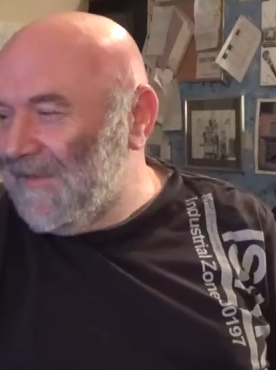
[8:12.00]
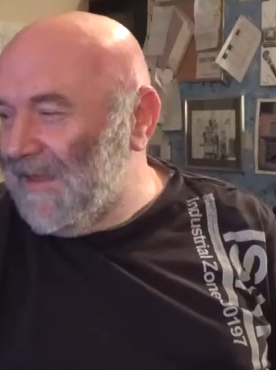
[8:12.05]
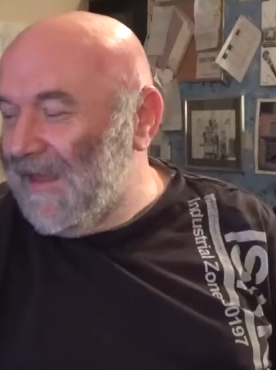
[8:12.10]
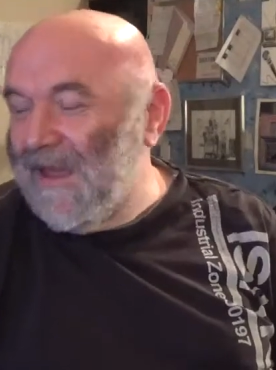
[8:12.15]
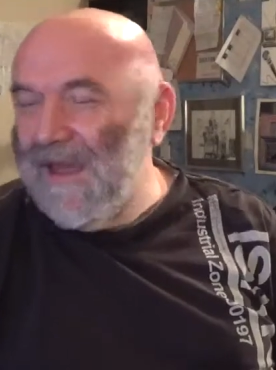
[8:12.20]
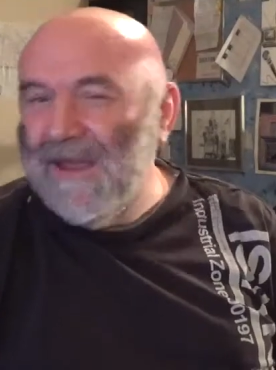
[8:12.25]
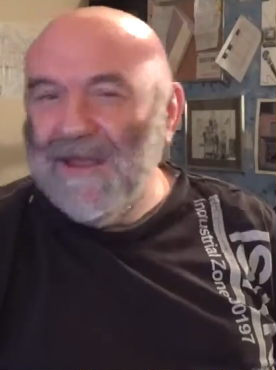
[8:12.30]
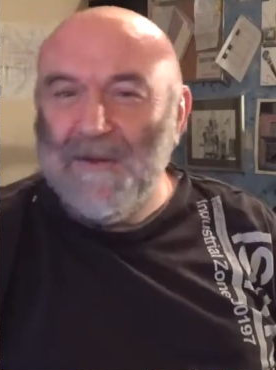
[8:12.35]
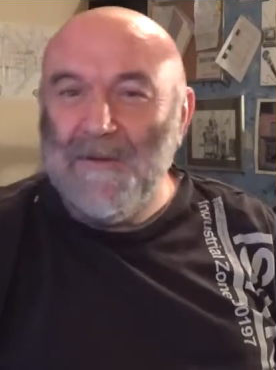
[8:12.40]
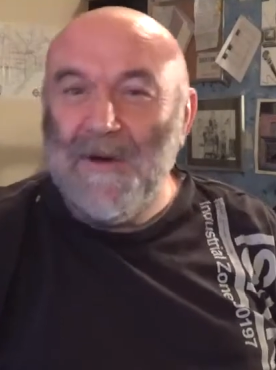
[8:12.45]

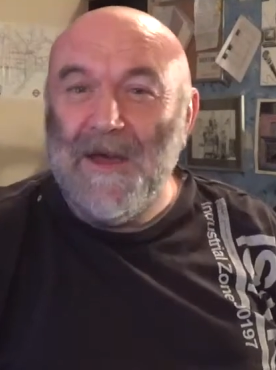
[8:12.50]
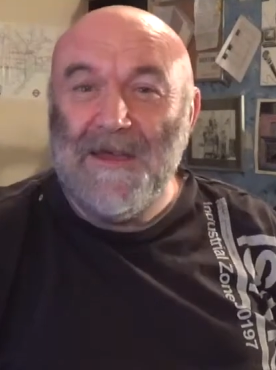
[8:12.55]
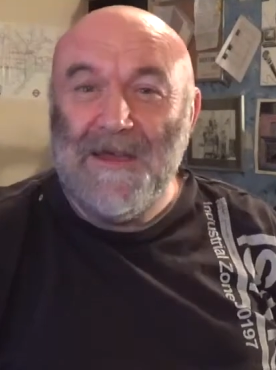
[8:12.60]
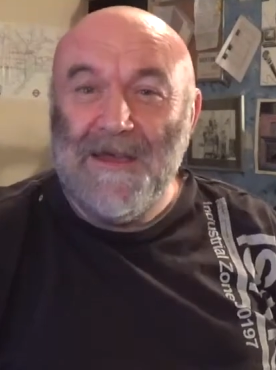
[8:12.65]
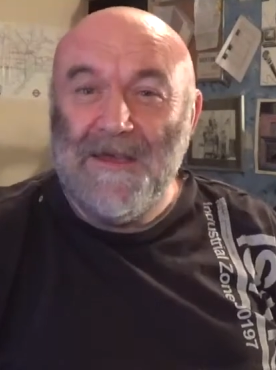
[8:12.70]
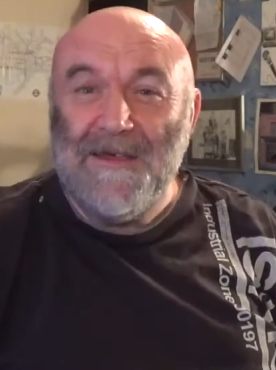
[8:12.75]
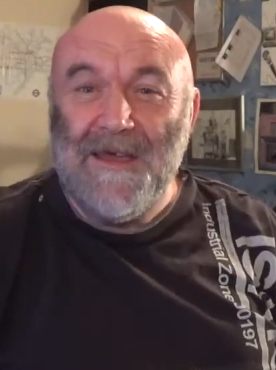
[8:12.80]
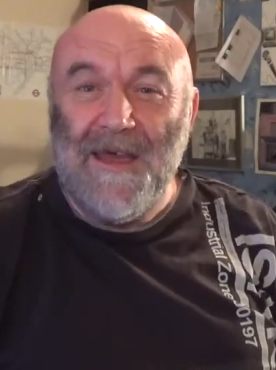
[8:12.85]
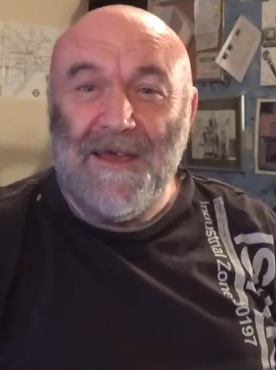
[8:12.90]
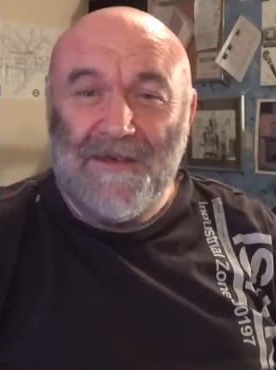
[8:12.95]
Anyway,
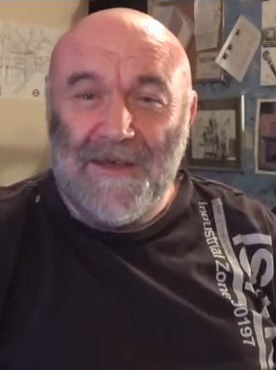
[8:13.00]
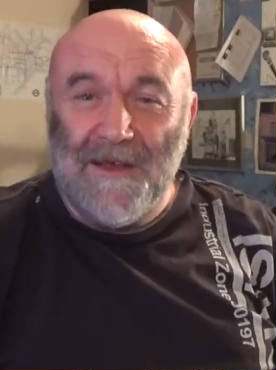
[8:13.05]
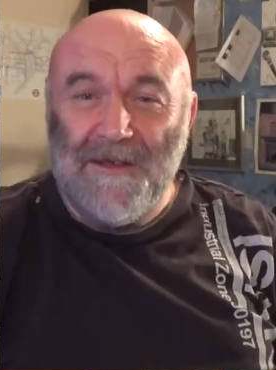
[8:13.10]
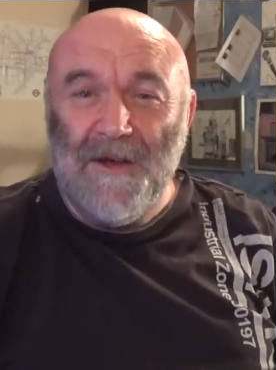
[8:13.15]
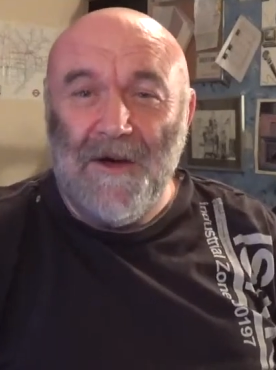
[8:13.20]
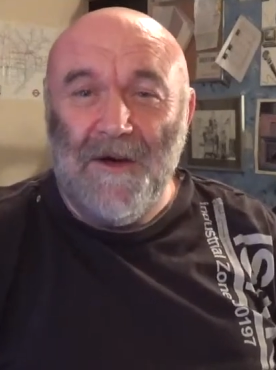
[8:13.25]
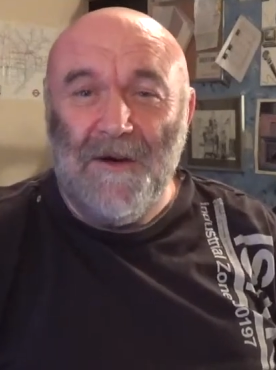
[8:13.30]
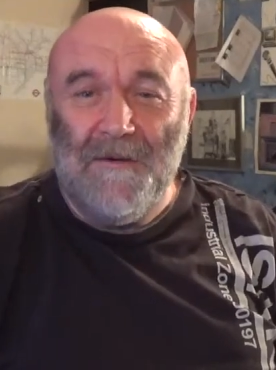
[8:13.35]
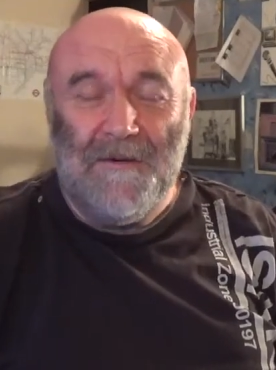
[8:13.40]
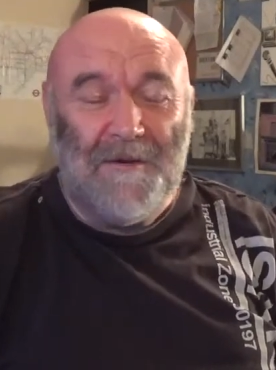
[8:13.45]
yes, I
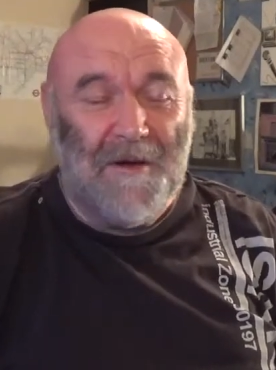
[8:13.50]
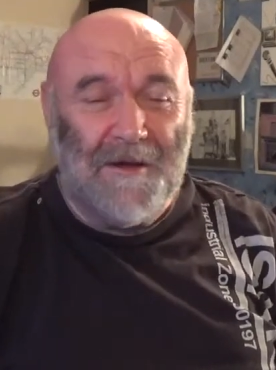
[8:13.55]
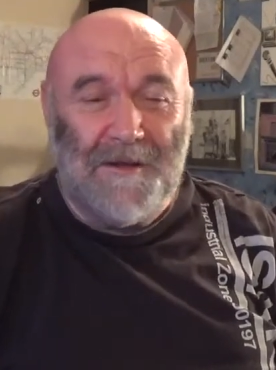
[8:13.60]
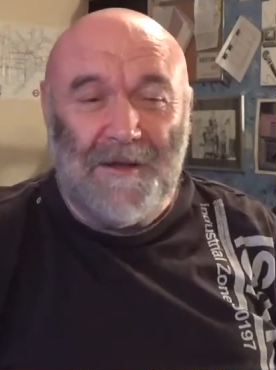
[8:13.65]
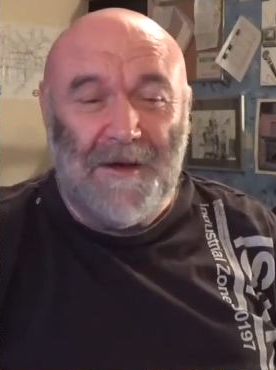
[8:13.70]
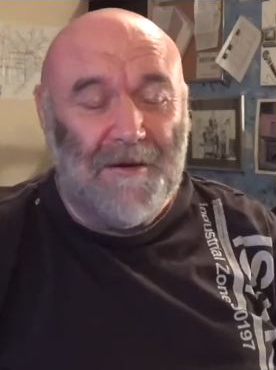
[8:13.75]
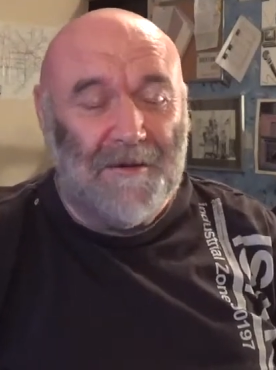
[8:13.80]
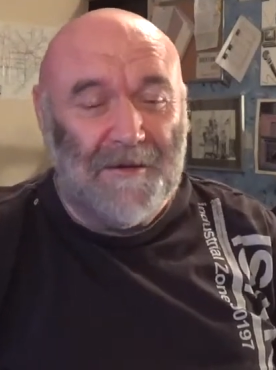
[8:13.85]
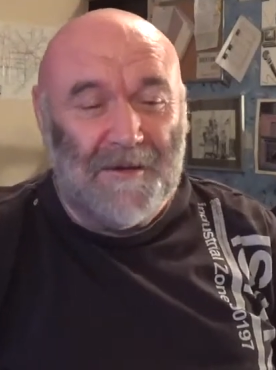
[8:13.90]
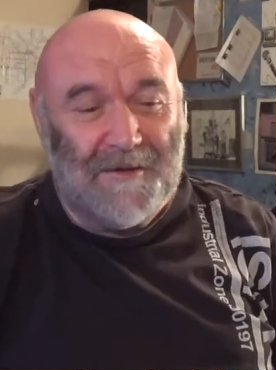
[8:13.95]
know,
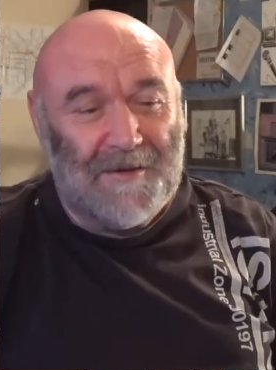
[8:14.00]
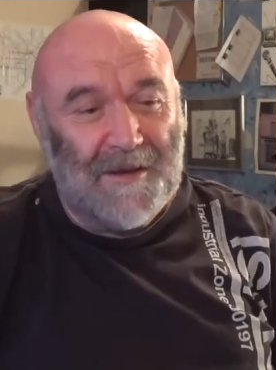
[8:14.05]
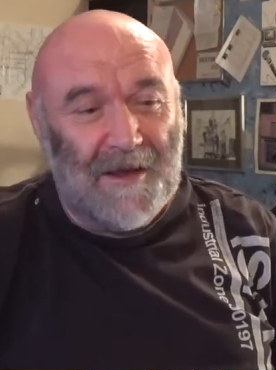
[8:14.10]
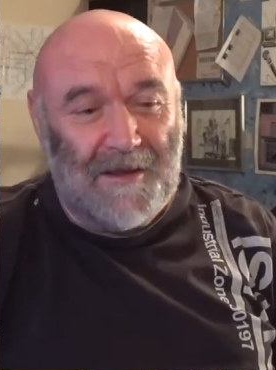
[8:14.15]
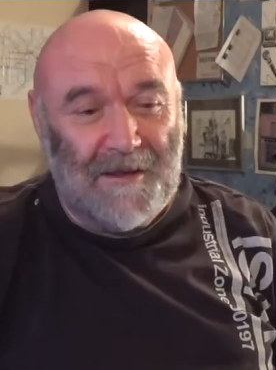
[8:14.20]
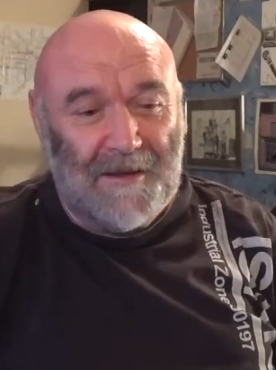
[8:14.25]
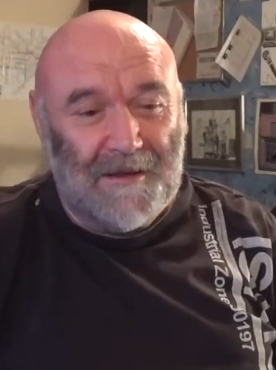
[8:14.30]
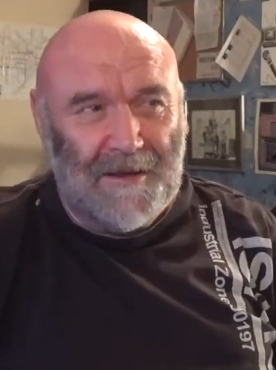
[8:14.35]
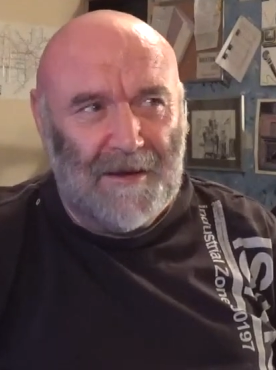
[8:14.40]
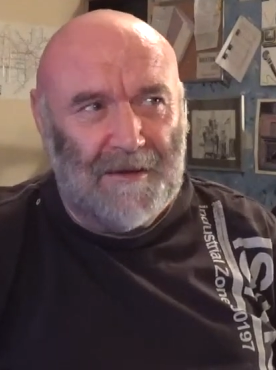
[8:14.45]
it's
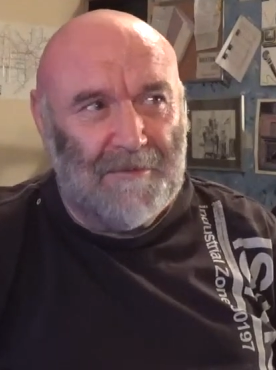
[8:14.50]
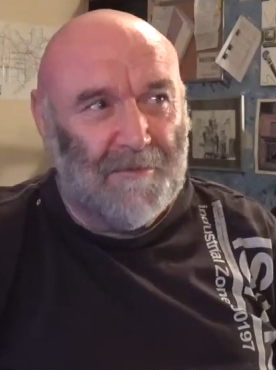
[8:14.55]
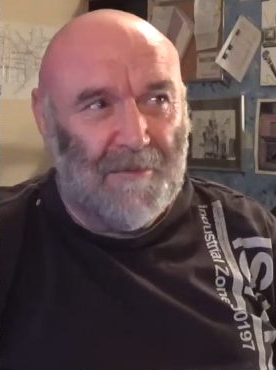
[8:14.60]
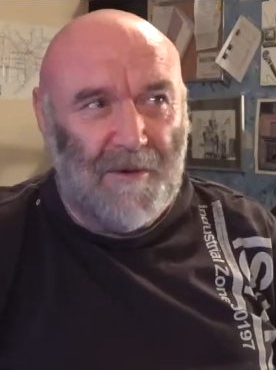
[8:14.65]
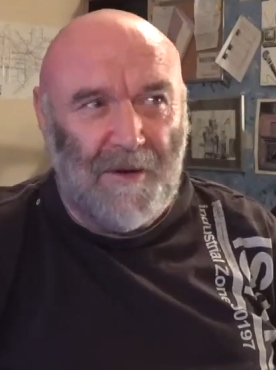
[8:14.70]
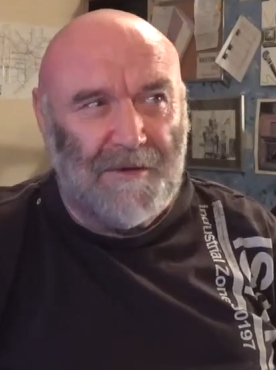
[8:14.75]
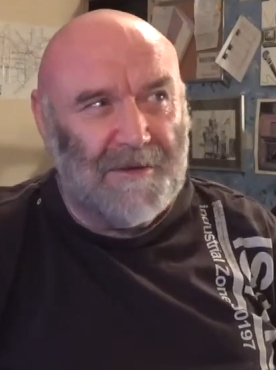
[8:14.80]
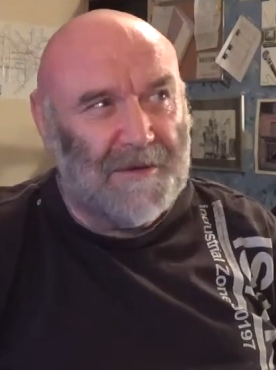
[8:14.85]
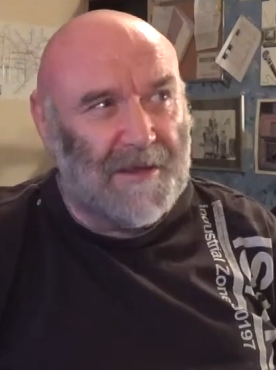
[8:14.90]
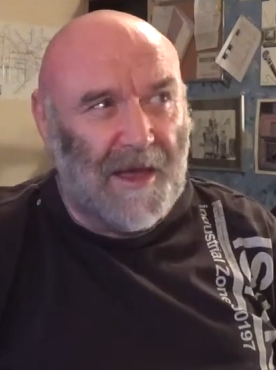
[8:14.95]
kind of like,
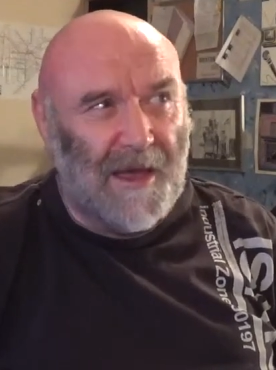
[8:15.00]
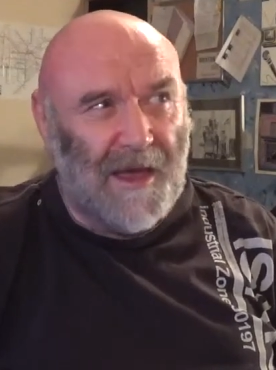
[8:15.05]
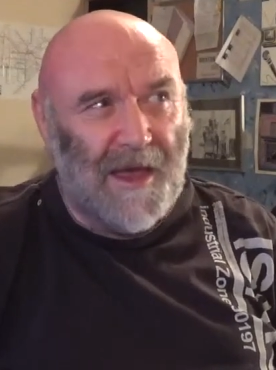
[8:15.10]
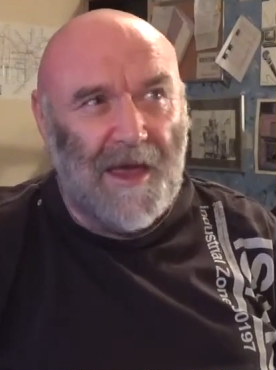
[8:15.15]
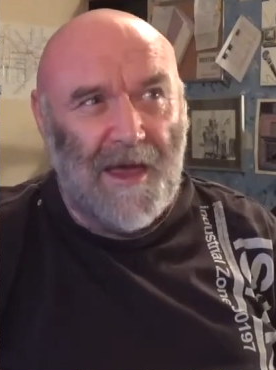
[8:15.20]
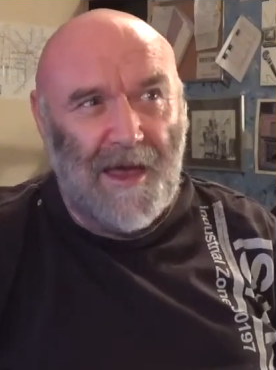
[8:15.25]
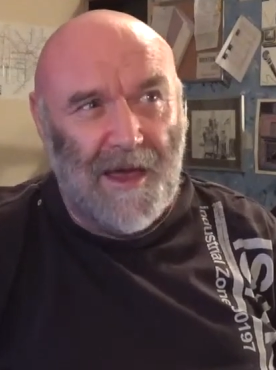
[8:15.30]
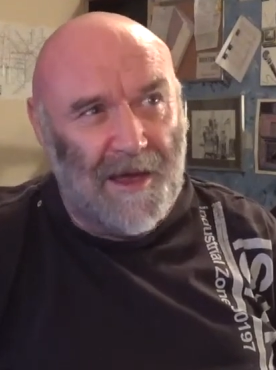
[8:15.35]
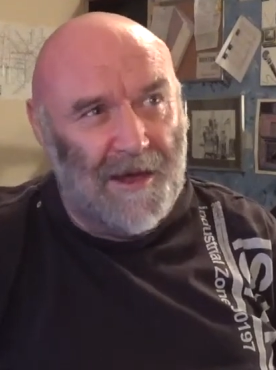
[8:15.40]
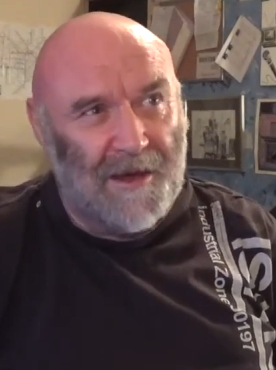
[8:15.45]
what the
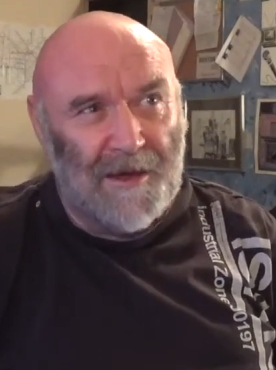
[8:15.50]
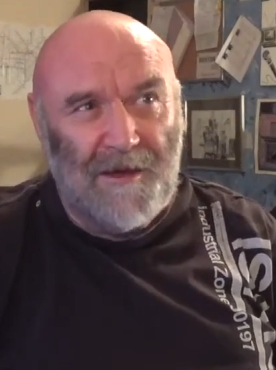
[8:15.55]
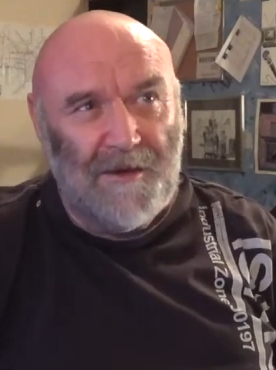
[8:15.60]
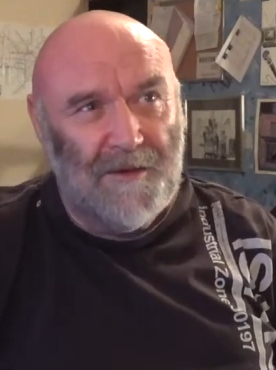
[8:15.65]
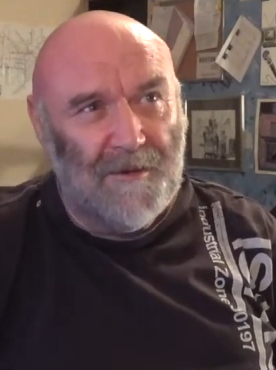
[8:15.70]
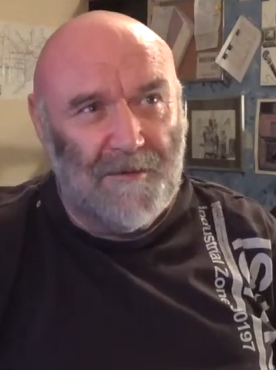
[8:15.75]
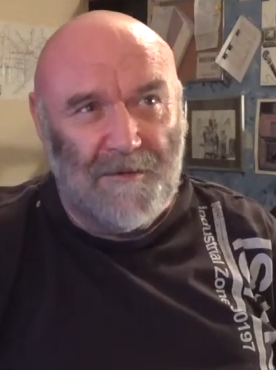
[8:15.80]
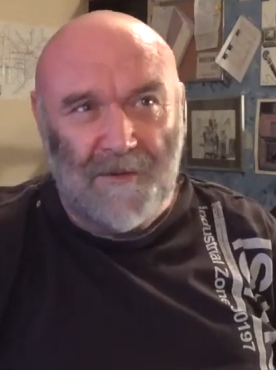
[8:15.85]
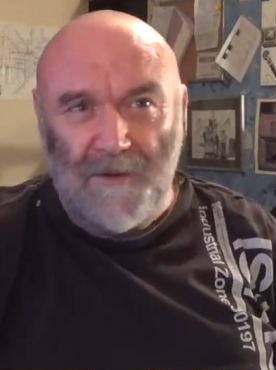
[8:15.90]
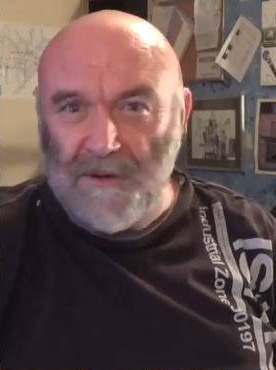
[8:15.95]
heck are
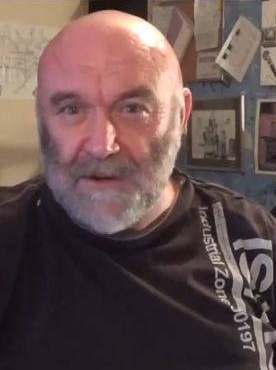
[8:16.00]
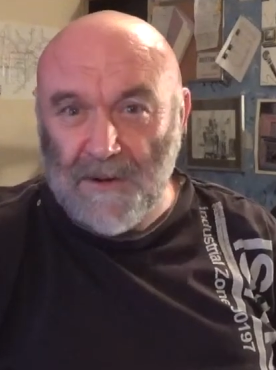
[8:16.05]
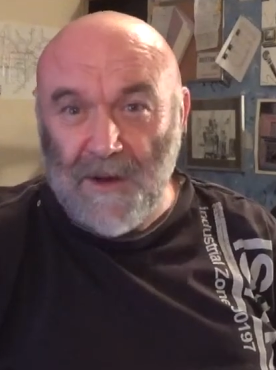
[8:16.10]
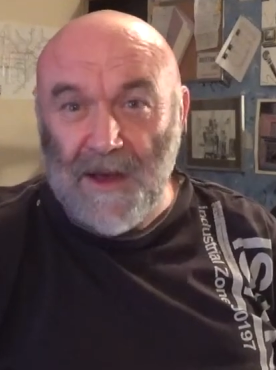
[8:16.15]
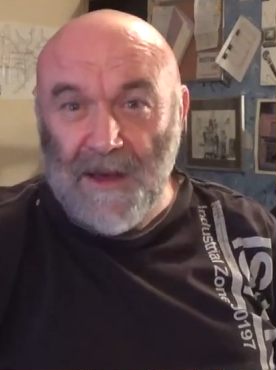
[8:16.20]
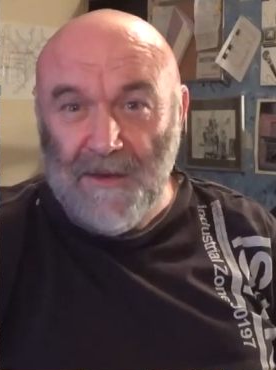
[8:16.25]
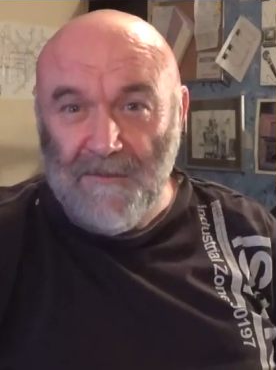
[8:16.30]
you talking about?